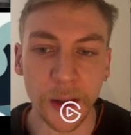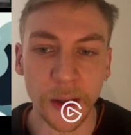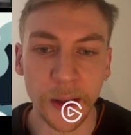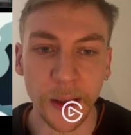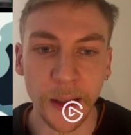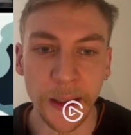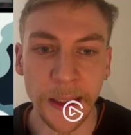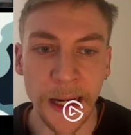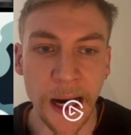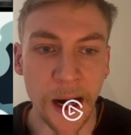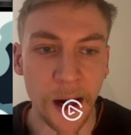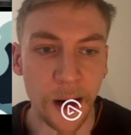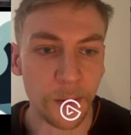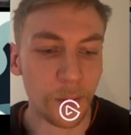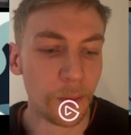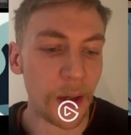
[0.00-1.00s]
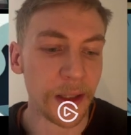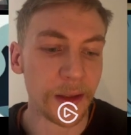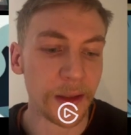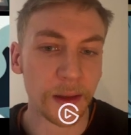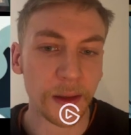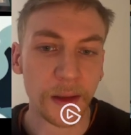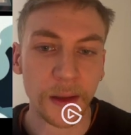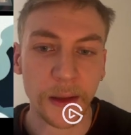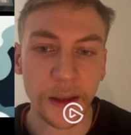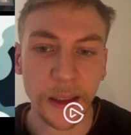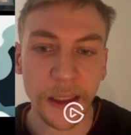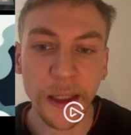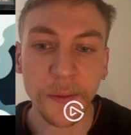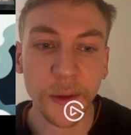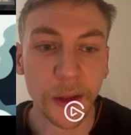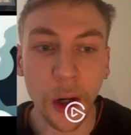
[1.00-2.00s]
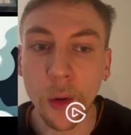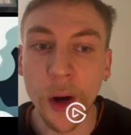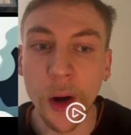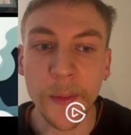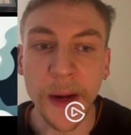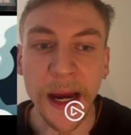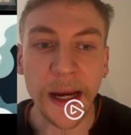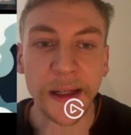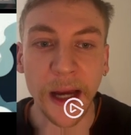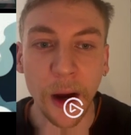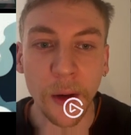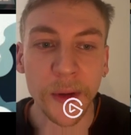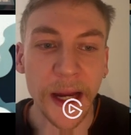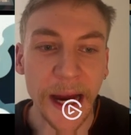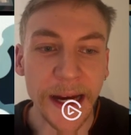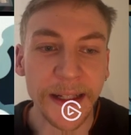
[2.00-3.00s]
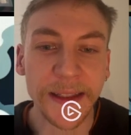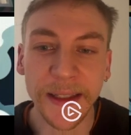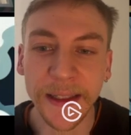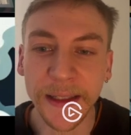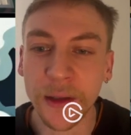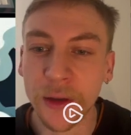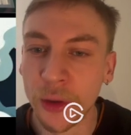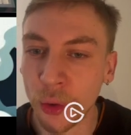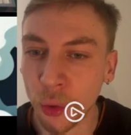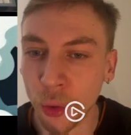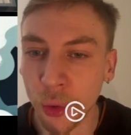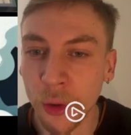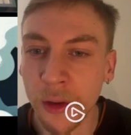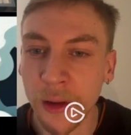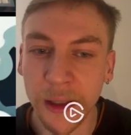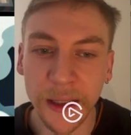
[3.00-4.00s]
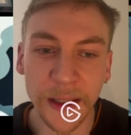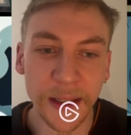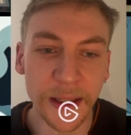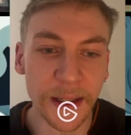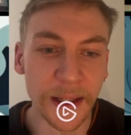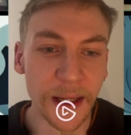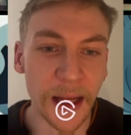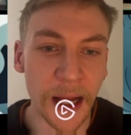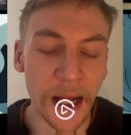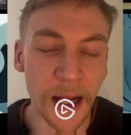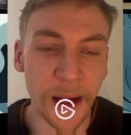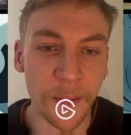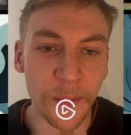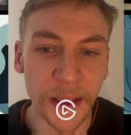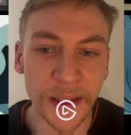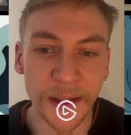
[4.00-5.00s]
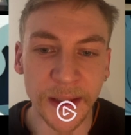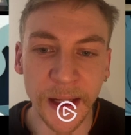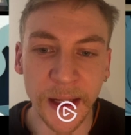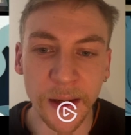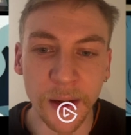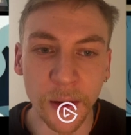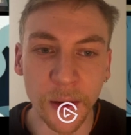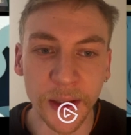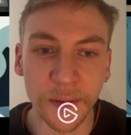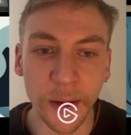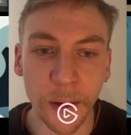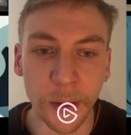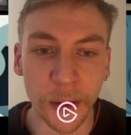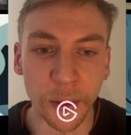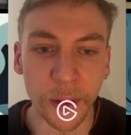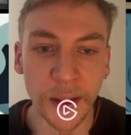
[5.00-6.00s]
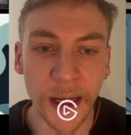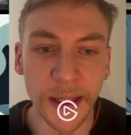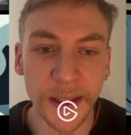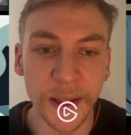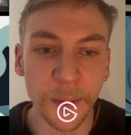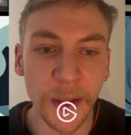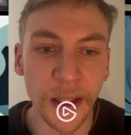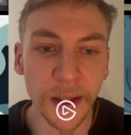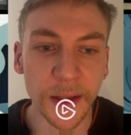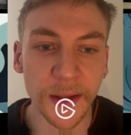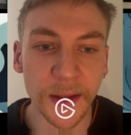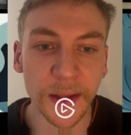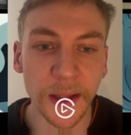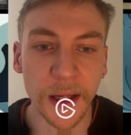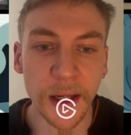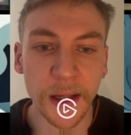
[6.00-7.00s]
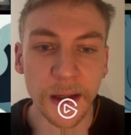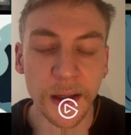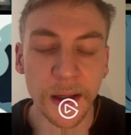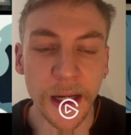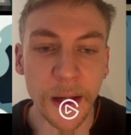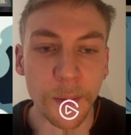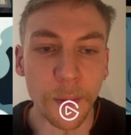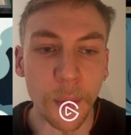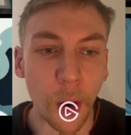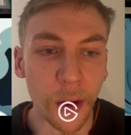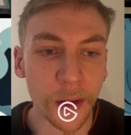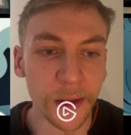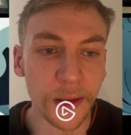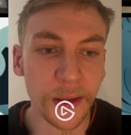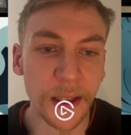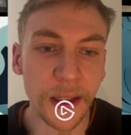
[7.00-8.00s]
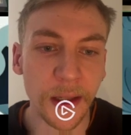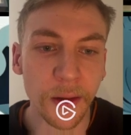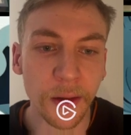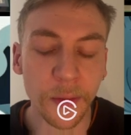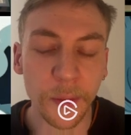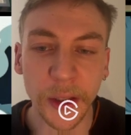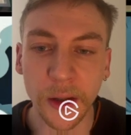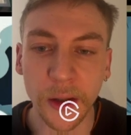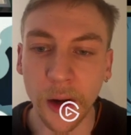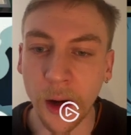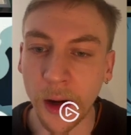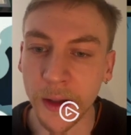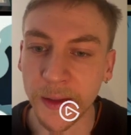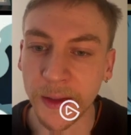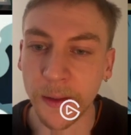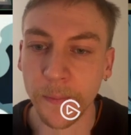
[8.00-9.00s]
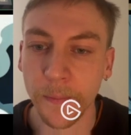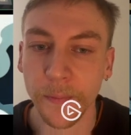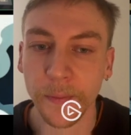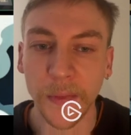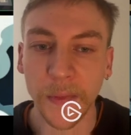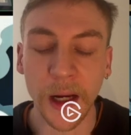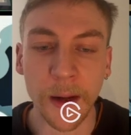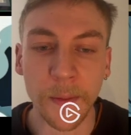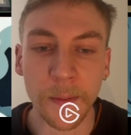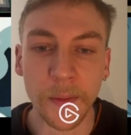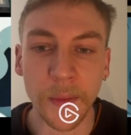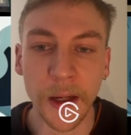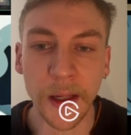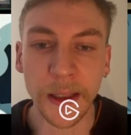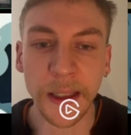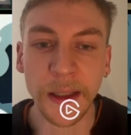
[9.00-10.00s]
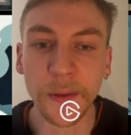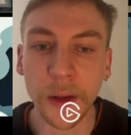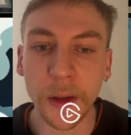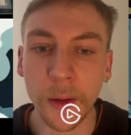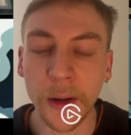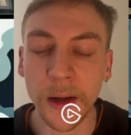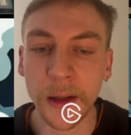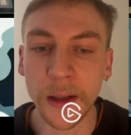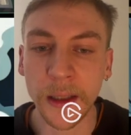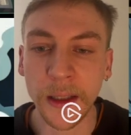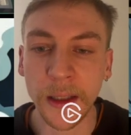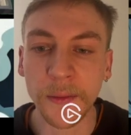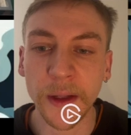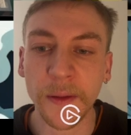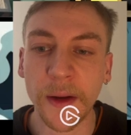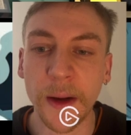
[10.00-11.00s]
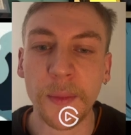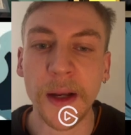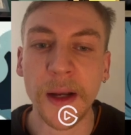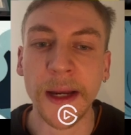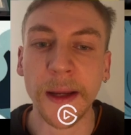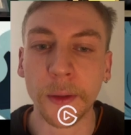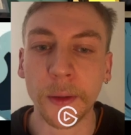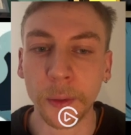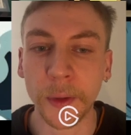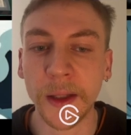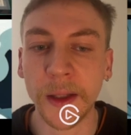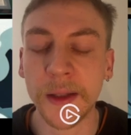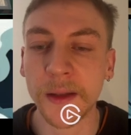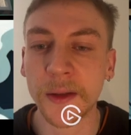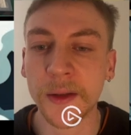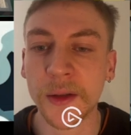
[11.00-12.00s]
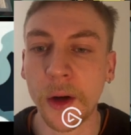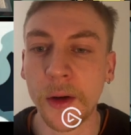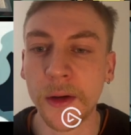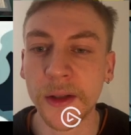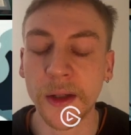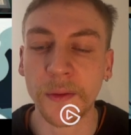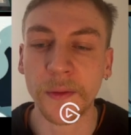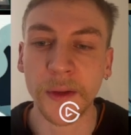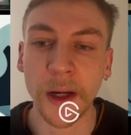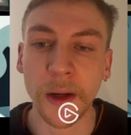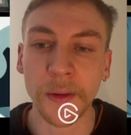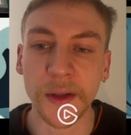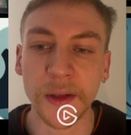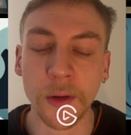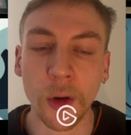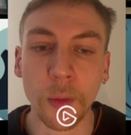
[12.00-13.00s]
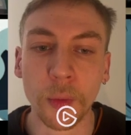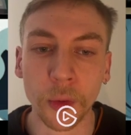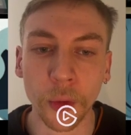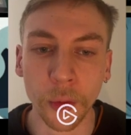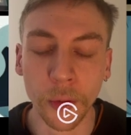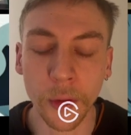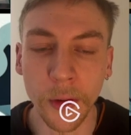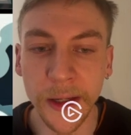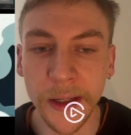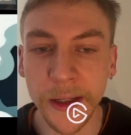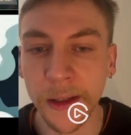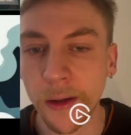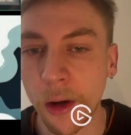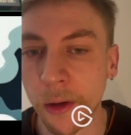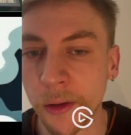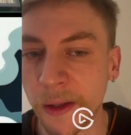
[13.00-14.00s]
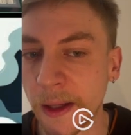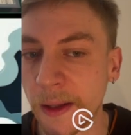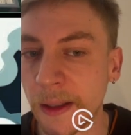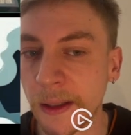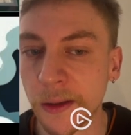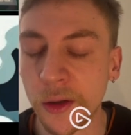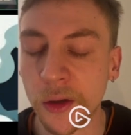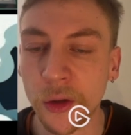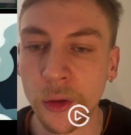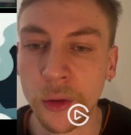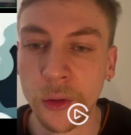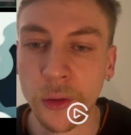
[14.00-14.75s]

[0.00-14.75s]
Yeah, but even though I'm down 18-2, it still looks very good. Like, Smee is important here because even if I play 3 songs, if there is no Bruno in it or nothing to